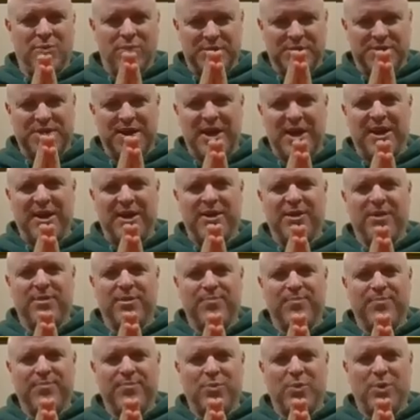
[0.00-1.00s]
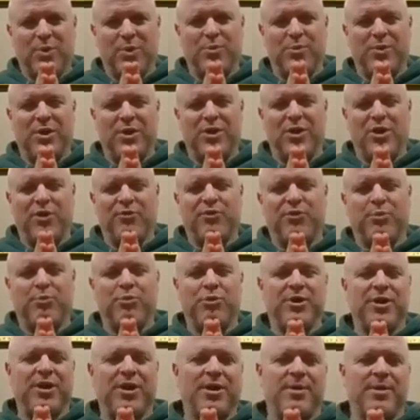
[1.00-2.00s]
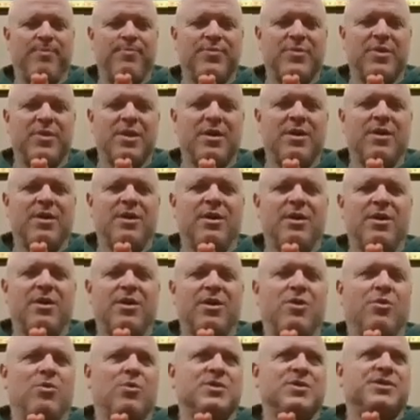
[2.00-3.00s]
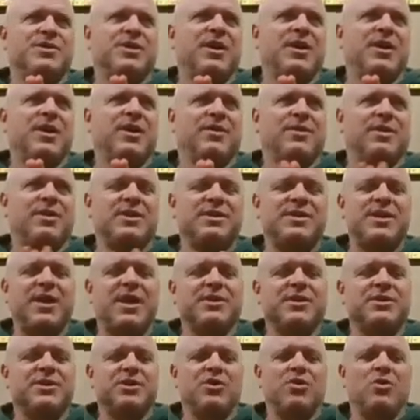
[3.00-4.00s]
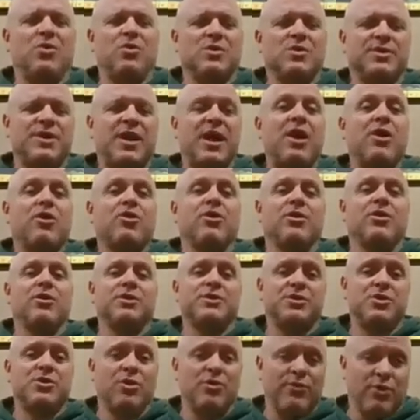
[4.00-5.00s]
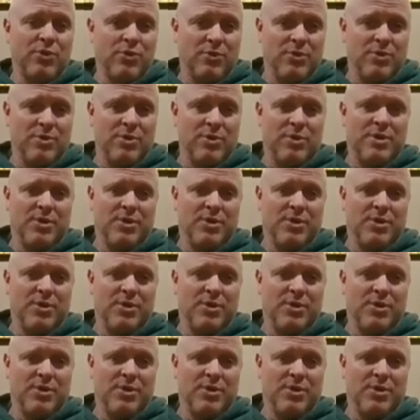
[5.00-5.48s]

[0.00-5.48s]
We're saying, when we offer pranam, we're saying, these hands are yours. How can I serve you?